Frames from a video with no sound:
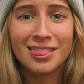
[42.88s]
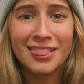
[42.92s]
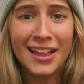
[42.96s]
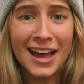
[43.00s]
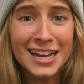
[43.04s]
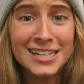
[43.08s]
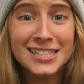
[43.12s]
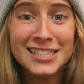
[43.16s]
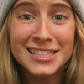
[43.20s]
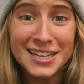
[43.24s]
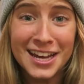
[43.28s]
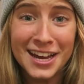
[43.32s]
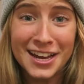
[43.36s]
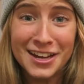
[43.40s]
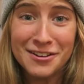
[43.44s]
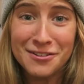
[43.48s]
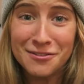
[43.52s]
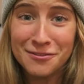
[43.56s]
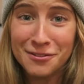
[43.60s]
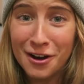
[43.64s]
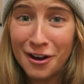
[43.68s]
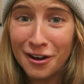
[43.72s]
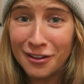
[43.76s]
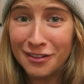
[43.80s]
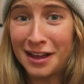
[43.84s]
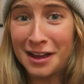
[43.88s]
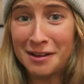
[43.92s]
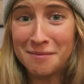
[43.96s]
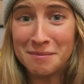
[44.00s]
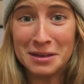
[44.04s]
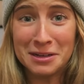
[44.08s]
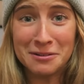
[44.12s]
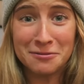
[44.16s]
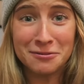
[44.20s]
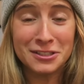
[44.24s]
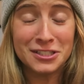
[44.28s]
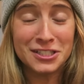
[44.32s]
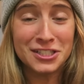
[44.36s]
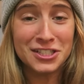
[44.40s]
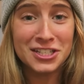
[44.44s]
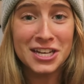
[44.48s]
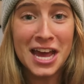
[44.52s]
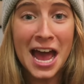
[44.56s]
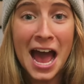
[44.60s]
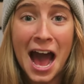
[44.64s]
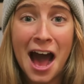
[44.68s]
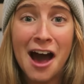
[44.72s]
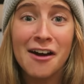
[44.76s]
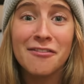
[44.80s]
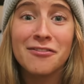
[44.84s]
Last night, Raw Alignment reached
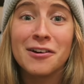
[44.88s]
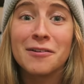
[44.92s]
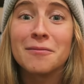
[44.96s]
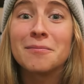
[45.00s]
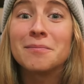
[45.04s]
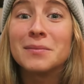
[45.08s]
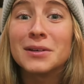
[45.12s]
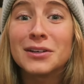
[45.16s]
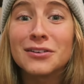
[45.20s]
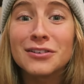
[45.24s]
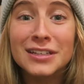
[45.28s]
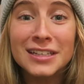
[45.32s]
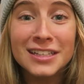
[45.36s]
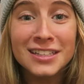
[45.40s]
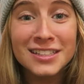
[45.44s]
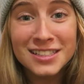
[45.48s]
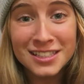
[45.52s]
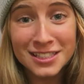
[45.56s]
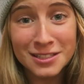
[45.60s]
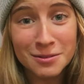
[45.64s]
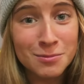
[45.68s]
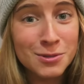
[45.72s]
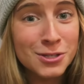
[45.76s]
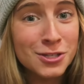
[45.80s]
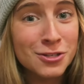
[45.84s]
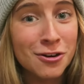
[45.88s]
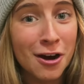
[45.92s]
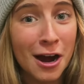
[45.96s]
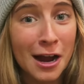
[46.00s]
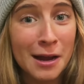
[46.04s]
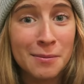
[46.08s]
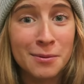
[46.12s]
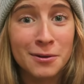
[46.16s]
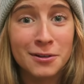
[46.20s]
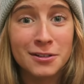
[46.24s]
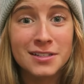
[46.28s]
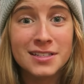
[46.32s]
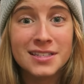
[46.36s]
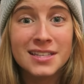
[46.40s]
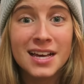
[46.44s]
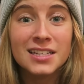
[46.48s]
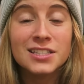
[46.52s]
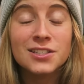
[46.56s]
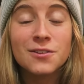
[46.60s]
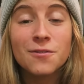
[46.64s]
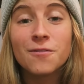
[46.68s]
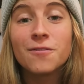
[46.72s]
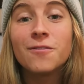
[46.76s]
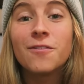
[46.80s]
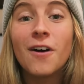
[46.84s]
500,000 subscribers.
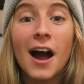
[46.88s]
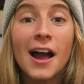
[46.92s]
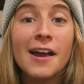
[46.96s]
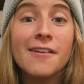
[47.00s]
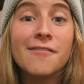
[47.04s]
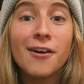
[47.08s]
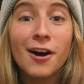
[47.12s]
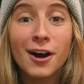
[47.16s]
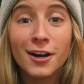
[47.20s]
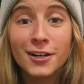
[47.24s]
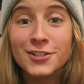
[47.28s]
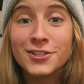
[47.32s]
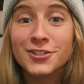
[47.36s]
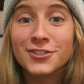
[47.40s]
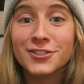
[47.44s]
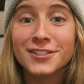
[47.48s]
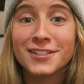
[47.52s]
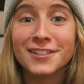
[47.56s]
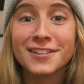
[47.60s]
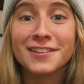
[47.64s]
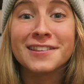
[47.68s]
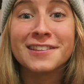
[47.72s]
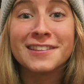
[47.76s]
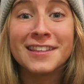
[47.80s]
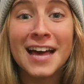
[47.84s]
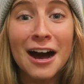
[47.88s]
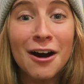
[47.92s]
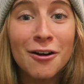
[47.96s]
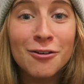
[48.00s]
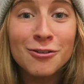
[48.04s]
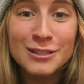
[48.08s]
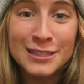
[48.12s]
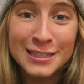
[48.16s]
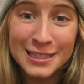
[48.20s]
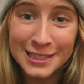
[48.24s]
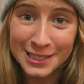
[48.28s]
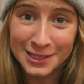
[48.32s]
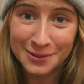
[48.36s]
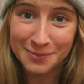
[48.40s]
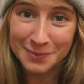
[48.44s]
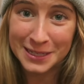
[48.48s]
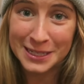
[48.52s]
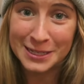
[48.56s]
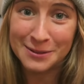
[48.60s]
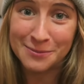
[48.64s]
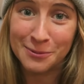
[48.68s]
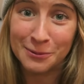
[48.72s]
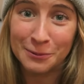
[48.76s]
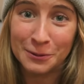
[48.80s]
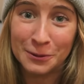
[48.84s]
That's 500,000
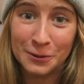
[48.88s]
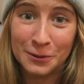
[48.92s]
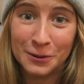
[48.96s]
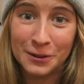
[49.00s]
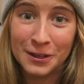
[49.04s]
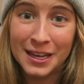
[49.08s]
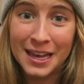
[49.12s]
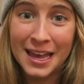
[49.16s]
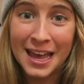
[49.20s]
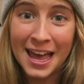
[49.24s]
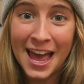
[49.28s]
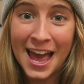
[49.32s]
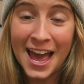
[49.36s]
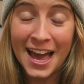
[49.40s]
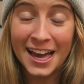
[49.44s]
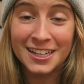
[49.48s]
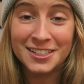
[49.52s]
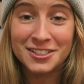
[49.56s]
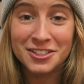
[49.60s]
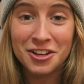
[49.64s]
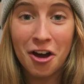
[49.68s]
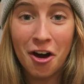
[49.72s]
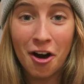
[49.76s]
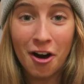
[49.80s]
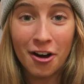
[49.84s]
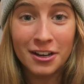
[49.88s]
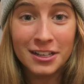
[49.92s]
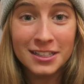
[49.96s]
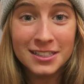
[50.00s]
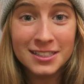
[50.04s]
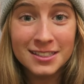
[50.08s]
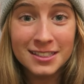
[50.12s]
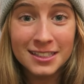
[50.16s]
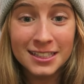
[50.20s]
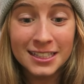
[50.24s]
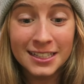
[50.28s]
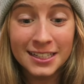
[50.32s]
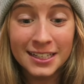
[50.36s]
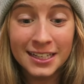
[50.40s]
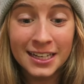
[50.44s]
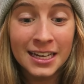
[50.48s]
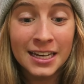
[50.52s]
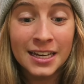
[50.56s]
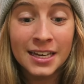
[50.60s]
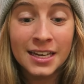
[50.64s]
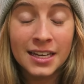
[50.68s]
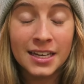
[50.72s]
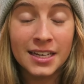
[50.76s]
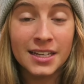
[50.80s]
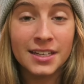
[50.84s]
people. And honestly,
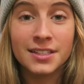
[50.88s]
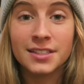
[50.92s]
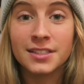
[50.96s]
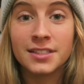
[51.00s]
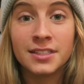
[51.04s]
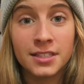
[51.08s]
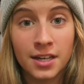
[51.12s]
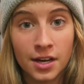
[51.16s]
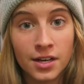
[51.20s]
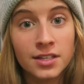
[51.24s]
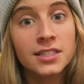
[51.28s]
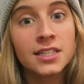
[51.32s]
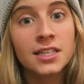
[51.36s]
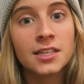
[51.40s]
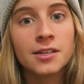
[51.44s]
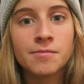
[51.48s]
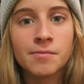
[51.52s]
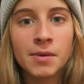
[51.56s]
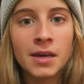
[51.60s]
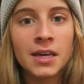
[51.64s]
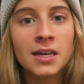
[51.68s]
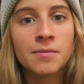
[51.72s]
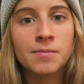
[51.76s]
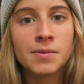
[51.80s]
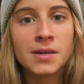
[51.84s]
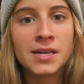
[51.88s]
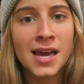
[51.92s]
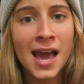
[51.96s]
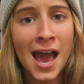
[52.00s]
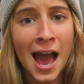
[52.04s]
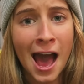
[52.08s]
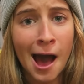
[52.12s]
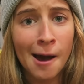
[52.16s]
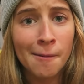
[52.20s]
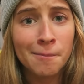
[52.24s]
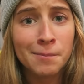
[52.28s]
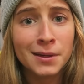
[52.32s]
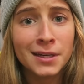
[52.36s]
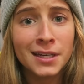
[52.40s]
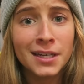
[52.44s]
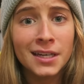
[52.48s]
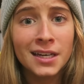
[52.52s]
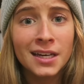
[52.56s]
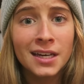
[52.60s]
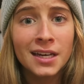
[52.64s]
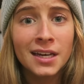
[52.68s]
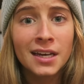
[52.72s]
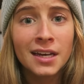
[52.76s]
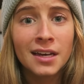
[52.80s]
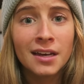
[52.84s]
it doesn't make me
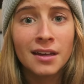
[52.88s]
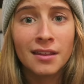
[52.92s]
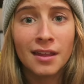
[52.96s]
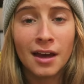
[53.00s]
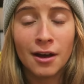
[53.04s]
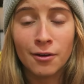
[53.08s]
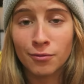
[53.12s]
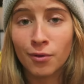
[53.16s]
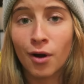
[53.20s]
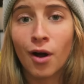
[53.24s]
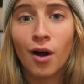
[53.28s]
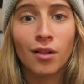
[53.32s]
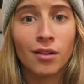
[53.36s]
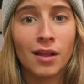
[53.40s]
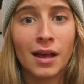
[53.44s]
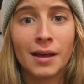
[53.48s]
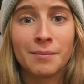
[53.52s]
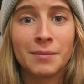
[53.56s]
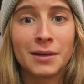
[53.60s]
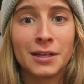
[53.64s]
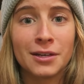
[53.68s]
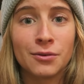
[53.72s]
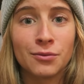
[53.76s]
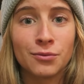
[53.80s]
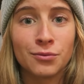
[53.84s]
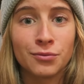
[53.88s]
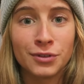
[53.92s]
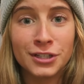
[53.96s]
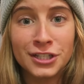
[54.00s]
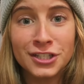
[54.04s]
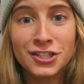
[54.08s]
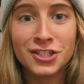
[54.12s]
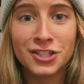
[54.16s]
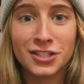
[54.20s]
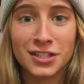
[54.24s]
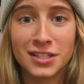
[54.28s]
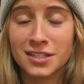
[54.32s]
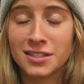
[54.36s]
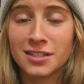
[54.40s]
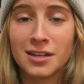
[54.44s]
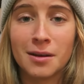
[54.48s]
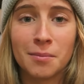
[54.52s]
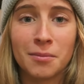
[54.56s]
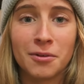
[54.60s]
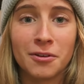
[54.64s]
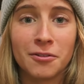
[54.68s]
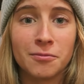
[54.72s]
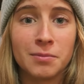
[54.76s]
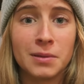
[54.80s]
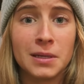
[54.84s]
happy that Raw Alignment reached this
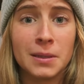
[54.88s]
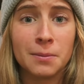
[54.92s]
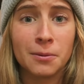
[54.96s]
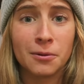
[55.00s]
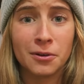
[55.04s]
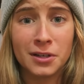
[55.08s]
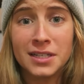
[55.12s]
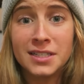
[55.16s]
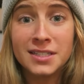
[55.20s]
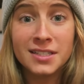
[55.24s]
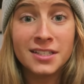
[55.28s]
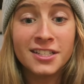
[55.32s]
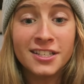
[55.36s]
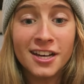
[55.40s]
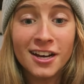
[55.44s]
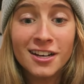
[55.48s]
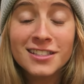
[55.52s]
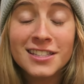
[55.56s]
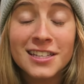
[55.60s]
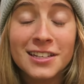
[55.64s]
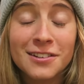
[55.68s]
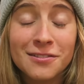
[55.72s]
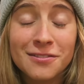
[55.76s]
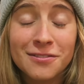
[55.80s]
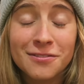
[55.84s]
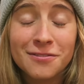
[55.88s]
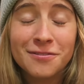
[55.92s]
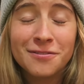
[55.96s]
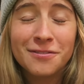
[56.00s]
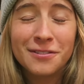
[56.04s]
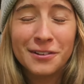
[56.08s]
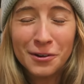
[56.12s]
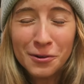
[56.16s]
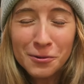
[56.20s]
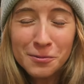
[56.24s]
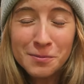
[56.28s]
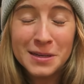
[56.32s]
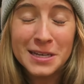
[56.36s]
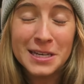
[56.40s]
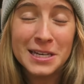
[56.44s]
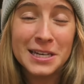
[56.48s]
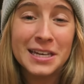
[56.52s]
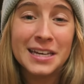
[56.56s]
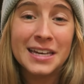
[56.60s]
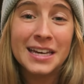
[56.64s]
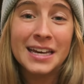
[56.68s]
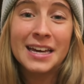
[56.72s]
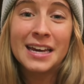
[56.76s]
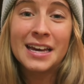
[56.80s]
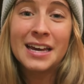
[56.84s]
number of people. It doesn't fill
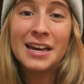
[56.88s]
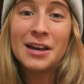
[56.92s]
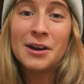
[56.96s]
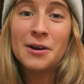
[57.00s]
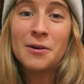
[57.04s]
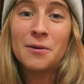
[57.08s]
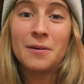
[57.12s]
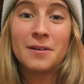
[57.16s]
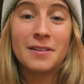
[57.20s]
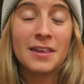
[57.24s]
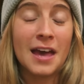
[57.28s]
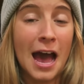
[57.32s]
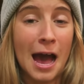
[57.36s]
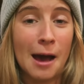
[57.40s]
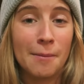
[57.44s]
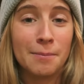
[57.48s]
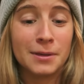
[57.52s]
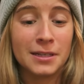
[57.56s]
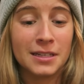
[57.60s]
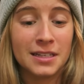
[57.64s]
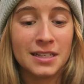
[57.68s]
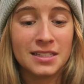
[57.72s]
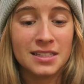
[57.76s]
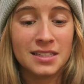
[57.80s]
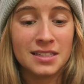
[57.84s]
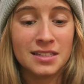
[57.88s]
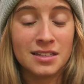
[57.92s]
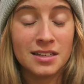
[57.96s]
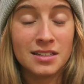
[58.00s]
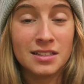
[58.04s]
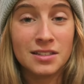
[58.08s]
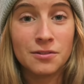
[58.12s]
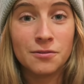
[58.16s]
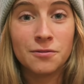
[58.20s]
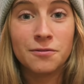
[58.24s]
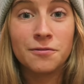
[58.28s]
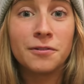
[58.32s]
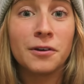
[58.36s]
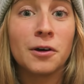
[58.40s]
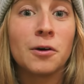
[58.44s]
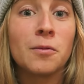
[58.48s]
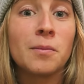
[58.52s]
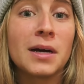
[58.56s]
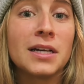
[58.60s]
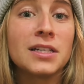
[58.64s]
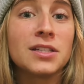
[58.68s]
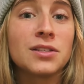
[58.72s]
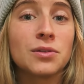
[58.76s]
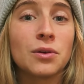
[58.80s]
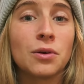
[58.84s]
me with happiness. It doesn't fill
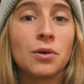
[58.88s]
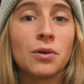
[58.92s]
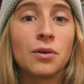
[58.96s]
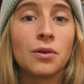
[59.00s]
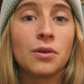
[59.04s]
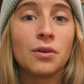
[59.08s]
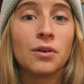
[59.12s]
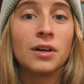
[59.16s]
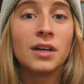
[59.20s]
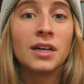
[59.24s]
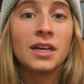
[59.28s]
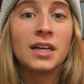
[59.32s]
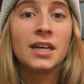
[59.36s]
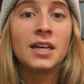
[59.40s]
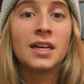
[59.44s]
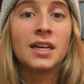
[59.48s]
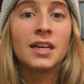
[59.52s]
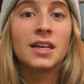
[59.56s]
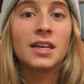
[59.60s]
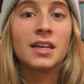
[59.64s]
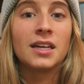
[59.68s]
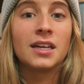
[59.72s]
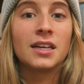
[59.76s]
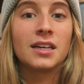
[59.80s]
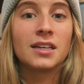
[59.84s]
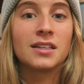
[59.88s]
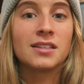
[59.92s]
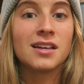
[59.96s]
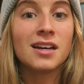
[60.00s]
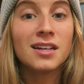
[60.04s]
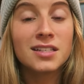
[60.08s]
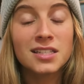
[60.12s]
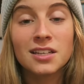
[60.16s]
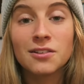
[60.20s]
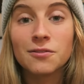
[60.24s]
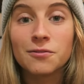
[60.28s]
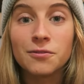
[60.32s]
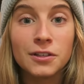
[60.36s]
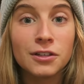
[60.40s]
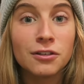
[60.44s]
my soul. It doesn't